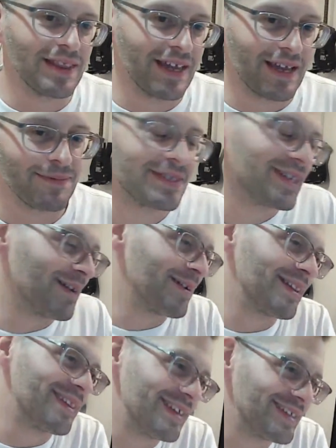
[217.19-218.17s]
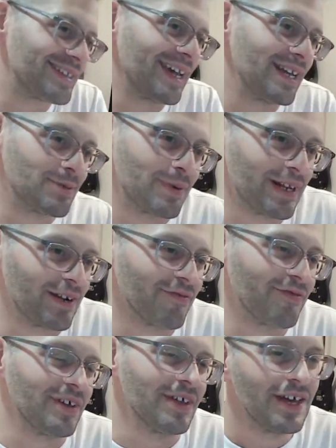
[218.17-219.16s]
Like I'm at this stage, but I don't
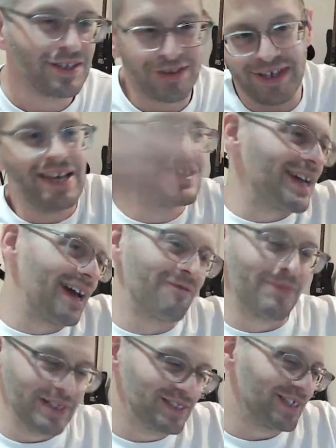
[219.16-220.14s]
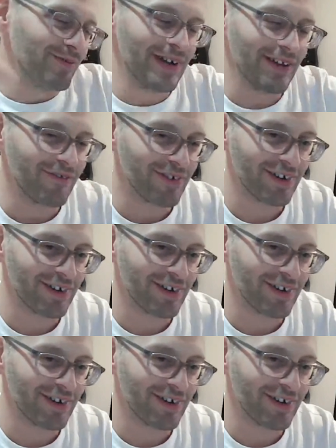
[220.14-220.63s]
feel, well, yes, I have budget, whatever.